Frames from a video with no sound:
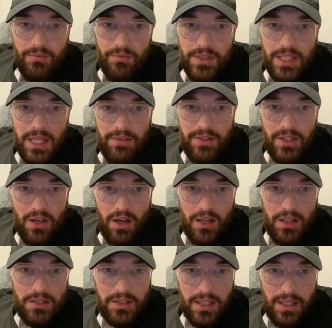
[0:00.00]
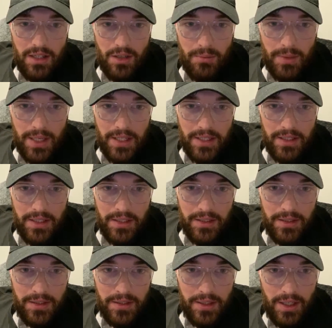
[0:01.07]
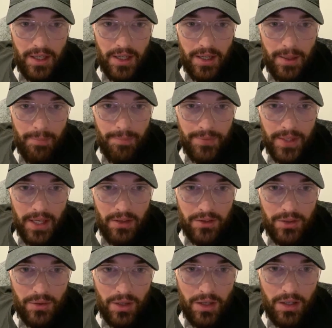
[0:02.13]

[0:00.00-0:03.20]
David Highland, hello, mate. Hi, buddy,